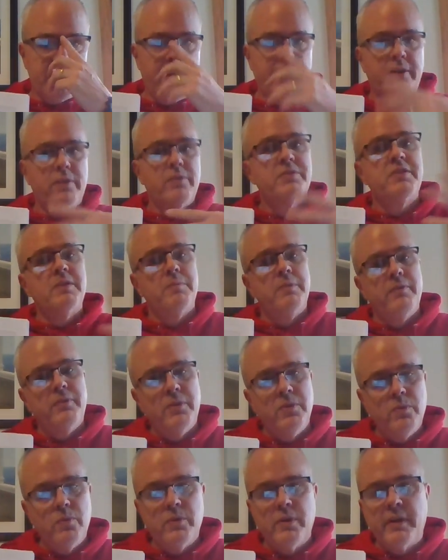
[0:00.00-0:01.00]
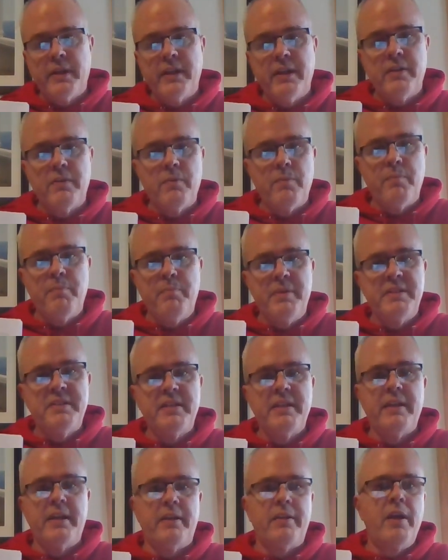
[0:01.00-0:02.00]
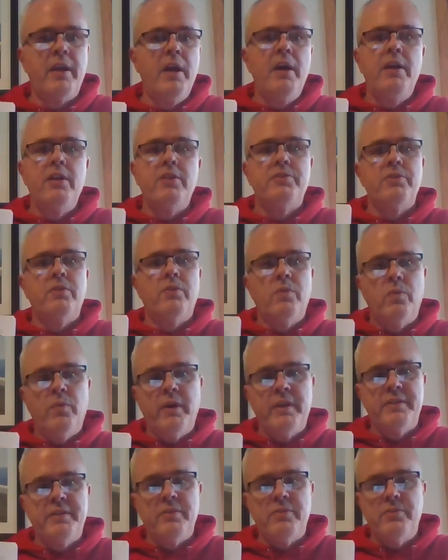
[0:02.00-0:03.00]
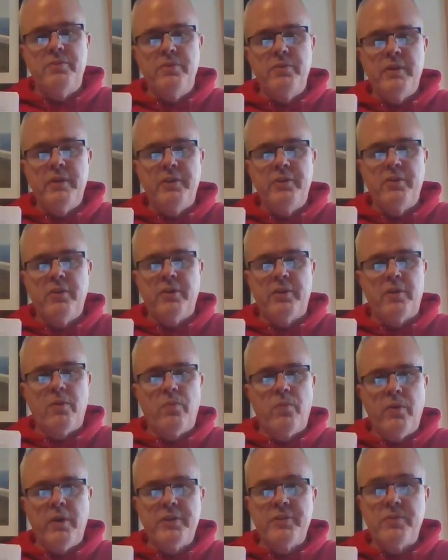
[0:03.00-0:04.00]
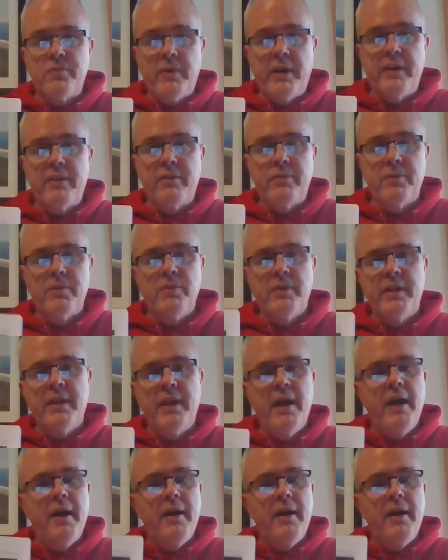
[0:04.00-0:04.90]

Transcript: I know some of you will get busy and don't want to do it. You're going to rush right through it,